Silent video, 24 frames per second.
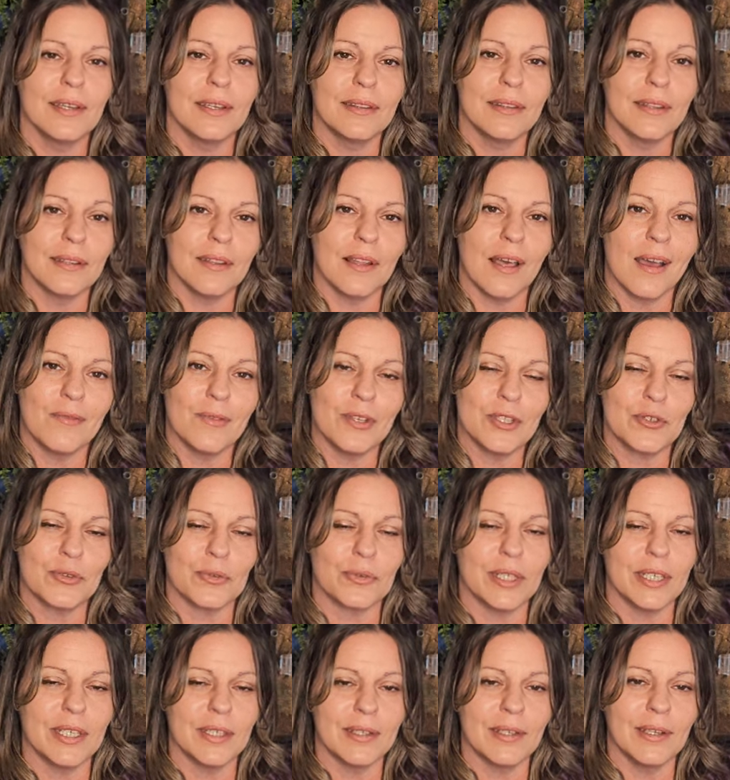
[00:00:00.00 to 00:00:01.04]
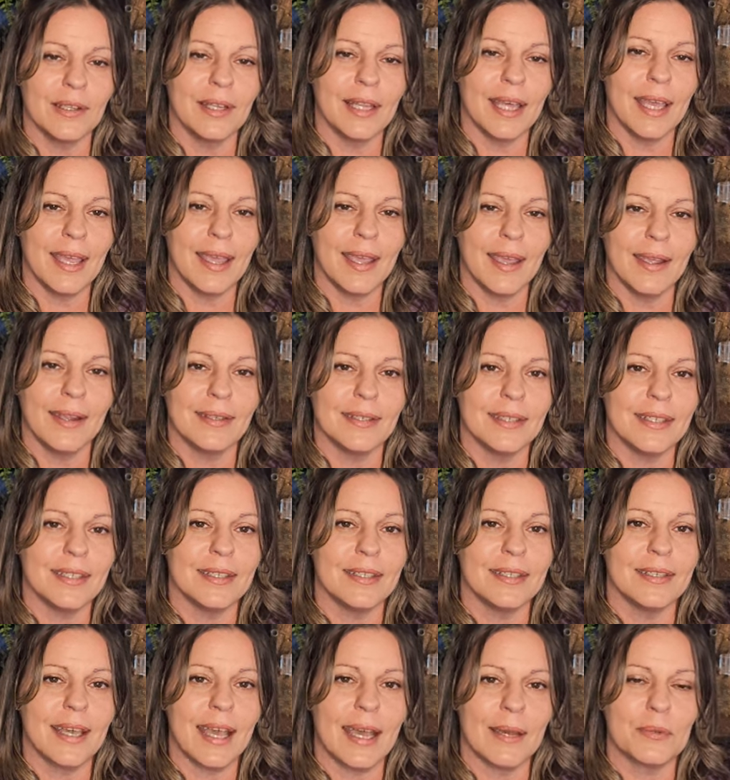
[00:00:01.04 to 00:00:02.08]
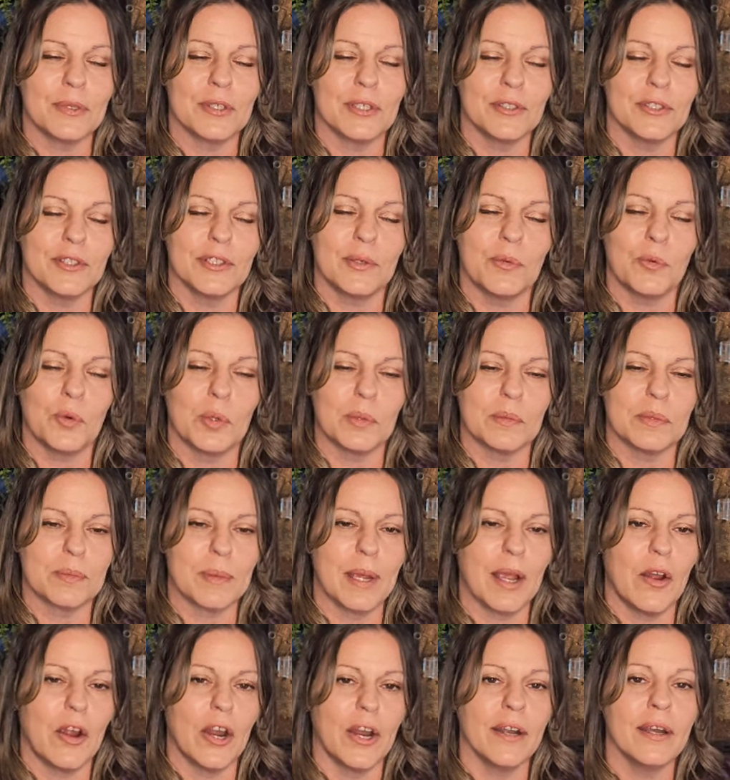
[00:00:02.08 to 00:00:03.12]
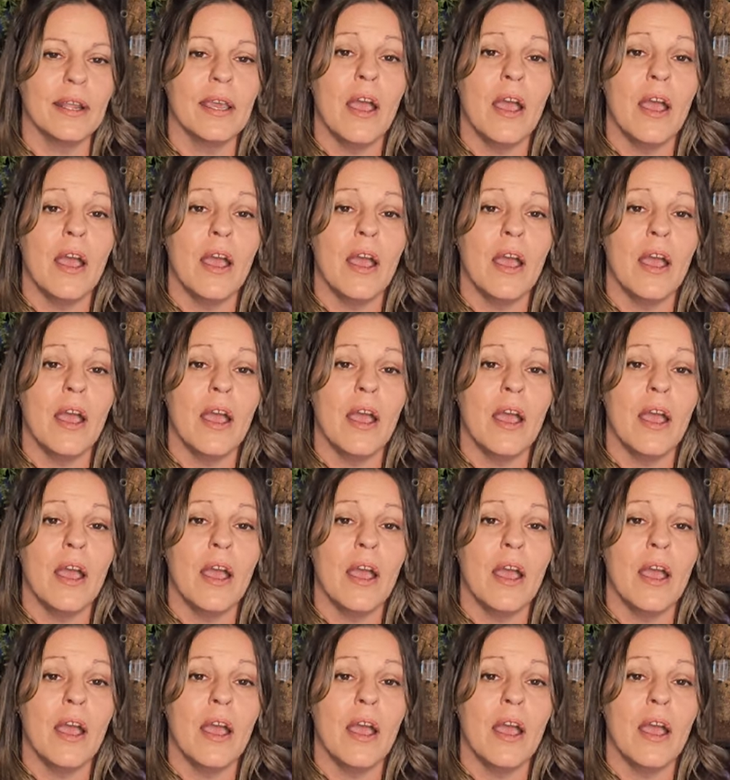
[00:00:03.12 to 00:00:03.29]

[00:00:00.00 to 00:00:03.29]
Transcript: The love is real and it absolutely warms my heart.